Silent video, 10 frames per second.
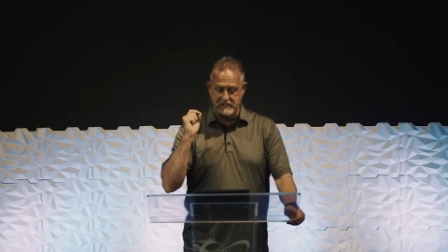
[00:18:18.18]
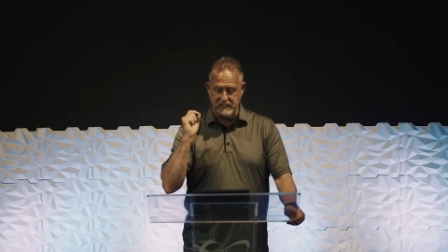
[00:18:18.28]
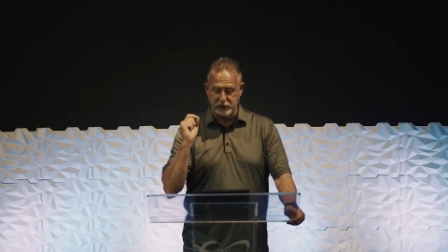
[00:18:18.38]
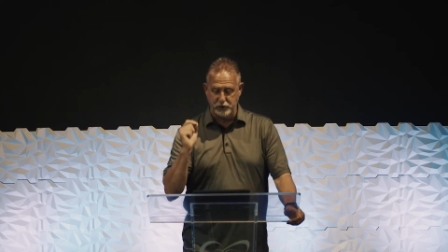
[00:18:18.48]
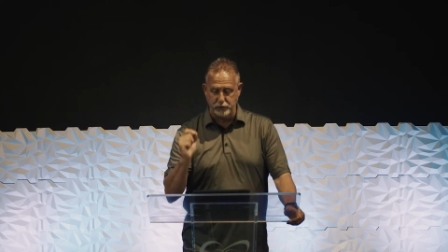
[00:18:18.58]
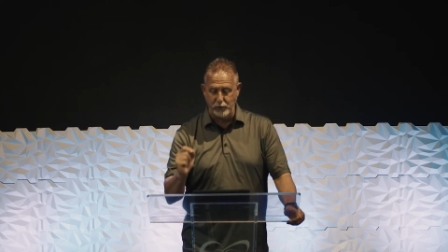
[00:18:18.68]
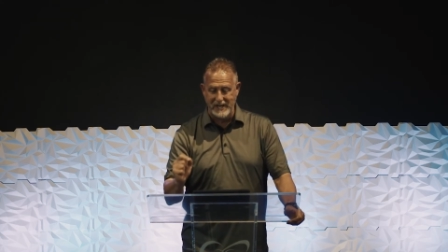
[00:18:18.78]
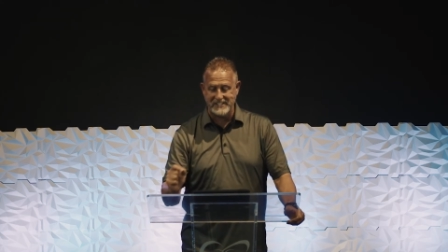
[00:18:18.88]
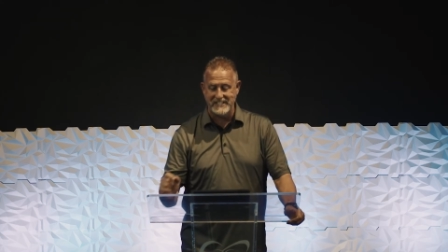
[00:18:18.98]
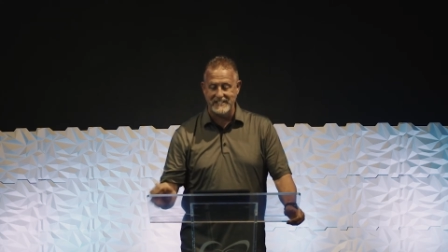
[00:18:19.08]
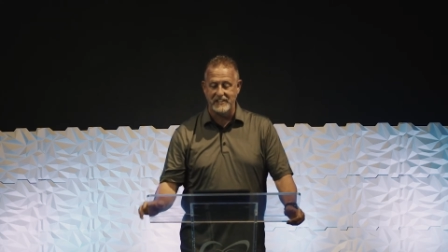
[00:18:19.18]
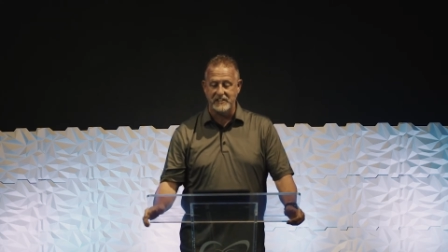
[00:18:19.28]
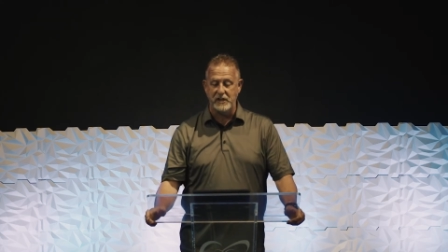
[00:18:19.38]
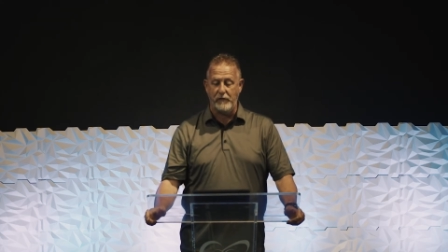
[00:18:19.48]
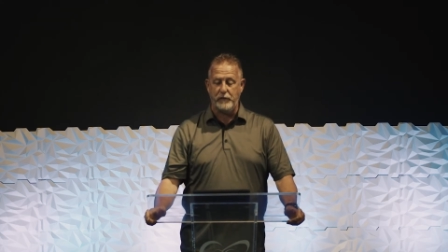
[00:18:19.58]
addressing the
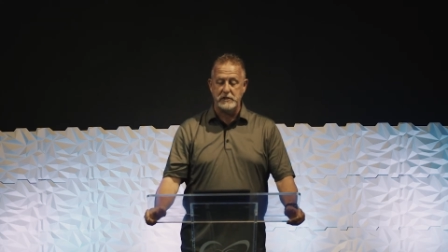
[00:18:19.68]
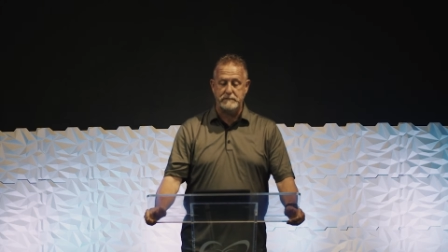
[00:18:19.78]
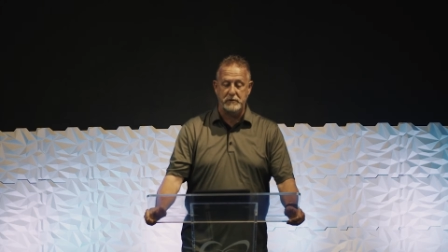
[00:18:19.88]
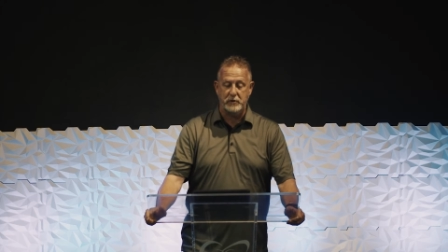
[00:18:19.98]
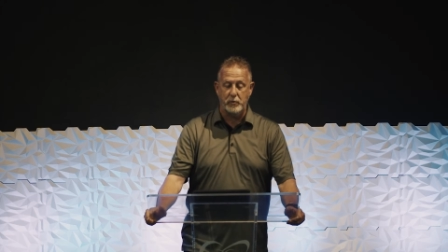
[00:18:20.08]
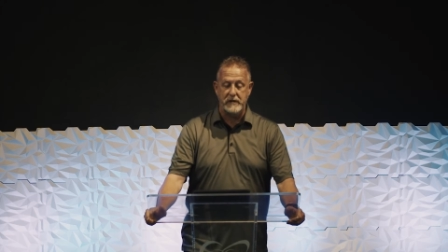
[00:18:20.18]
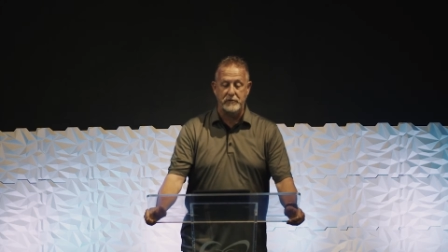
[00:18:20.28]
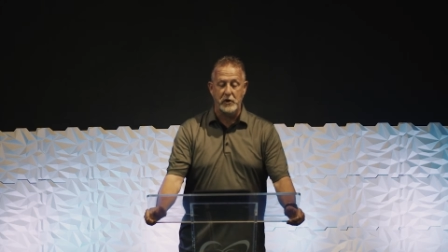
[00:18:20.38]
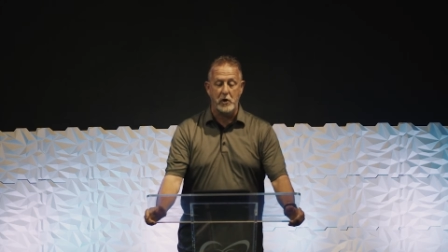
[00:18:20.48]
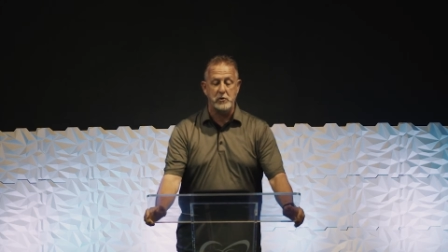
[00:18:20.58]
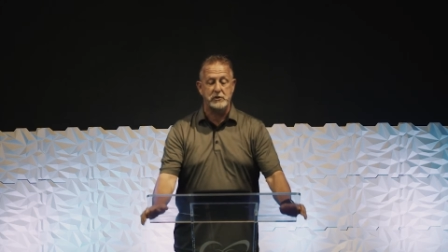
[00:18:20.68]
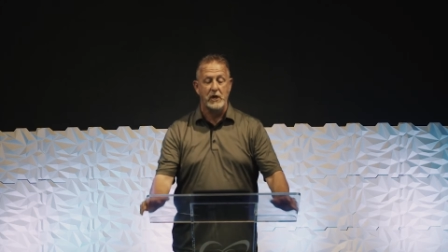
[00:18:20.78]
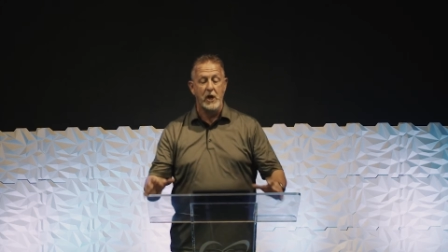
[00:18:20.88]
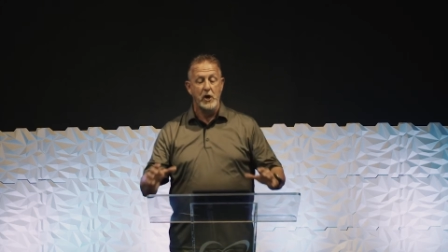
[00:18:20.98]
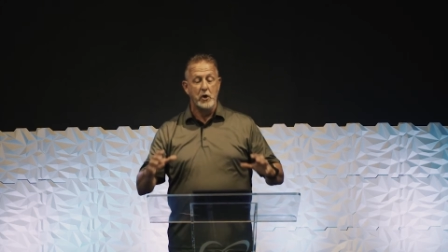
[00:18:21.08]
difference between those
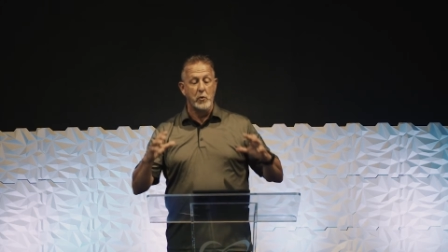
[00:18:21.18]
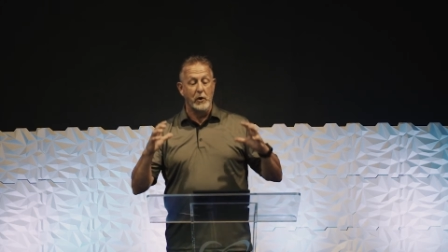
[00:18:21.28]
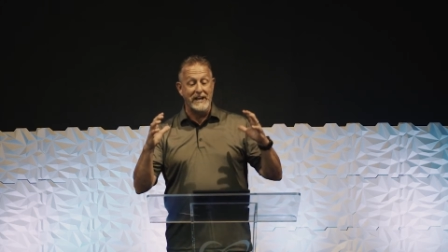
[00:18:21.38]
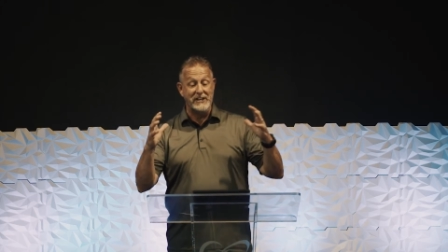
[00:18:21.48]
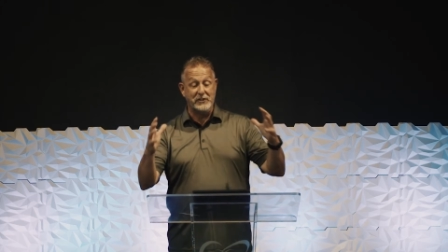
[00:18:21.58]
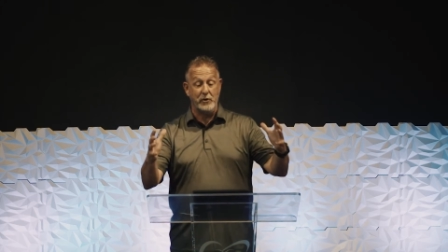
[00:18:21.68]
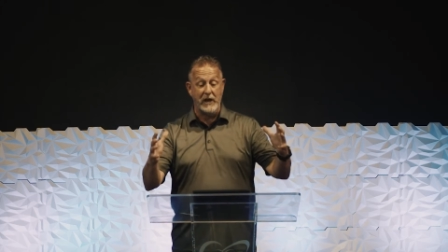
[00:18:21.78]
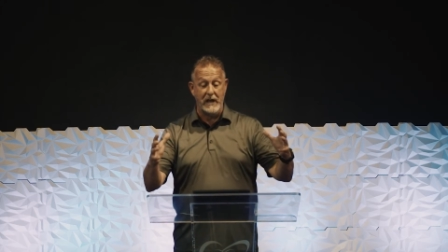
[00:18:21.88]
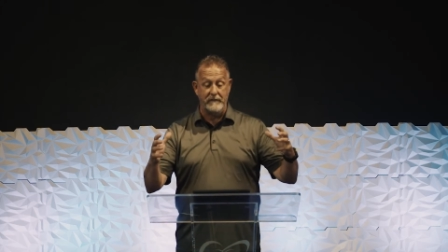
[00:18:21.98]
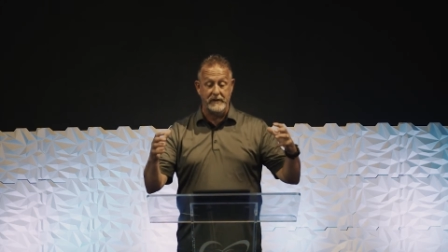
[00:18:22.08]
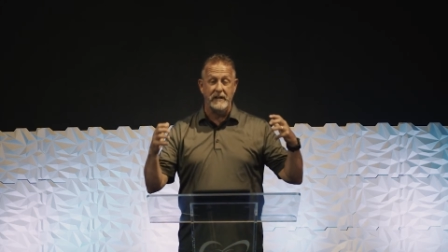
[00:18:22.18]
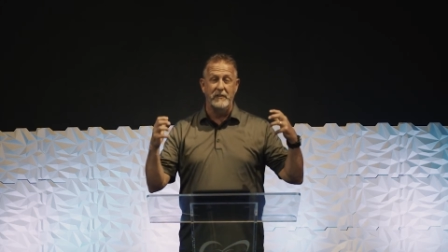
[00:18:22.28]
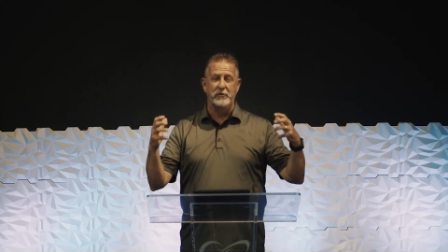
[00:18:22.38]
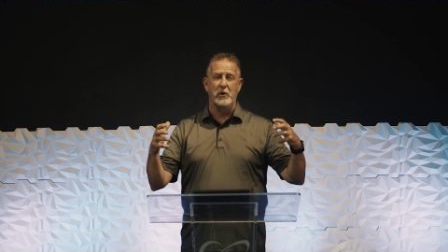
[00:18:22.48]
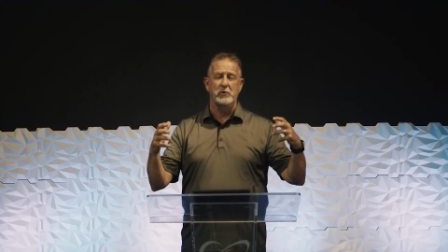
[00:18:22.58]
who will enter heaven
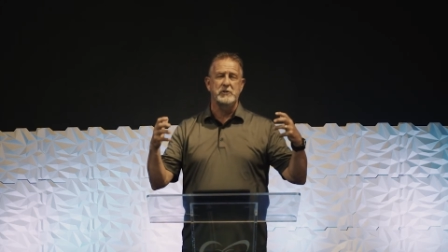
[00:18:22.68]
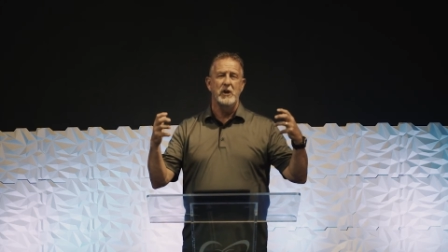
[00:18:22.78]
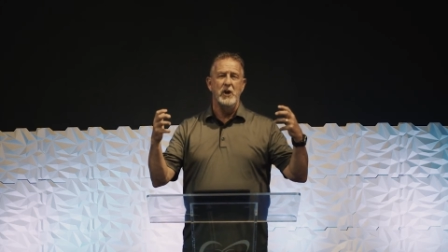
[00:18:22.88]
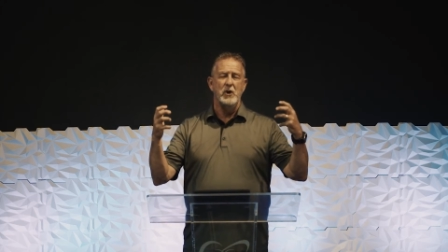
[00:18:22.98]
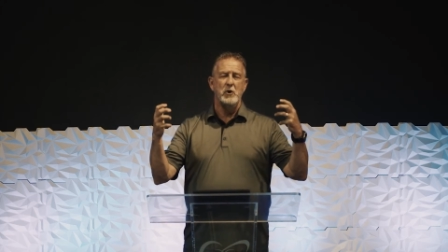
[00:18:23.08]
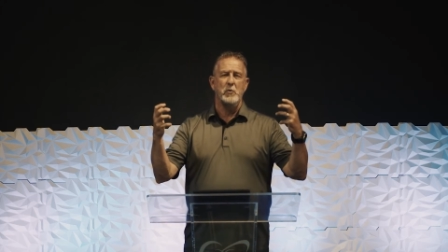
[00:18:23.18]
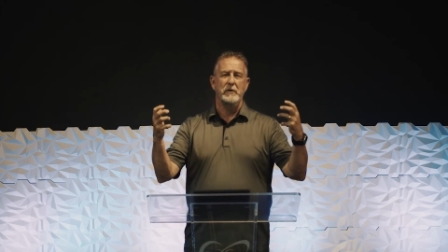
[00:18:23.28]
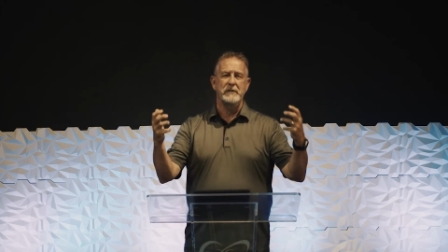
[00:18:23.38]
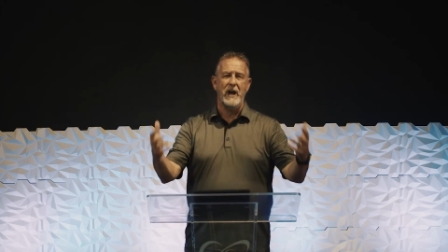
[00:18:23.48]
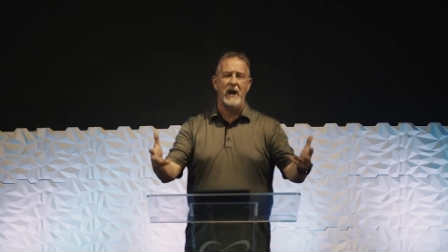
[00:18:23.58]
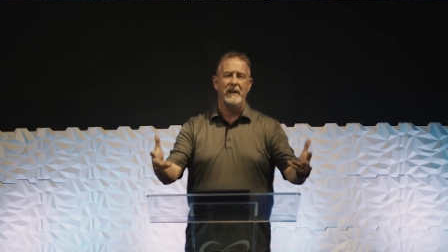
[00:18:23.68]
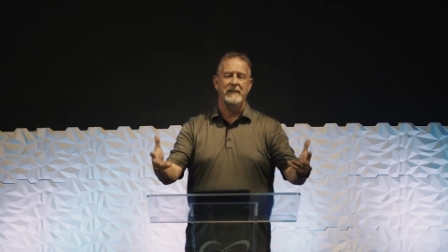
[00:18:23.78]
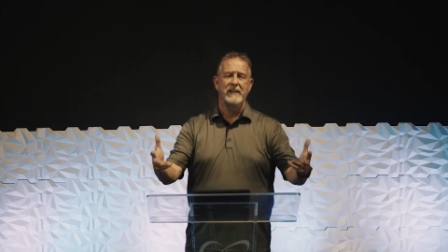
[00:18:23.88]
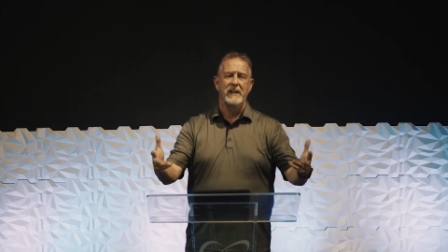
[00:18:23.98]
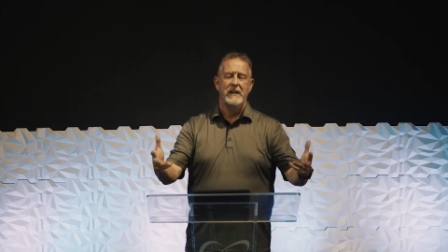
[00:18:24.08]
and those who will not.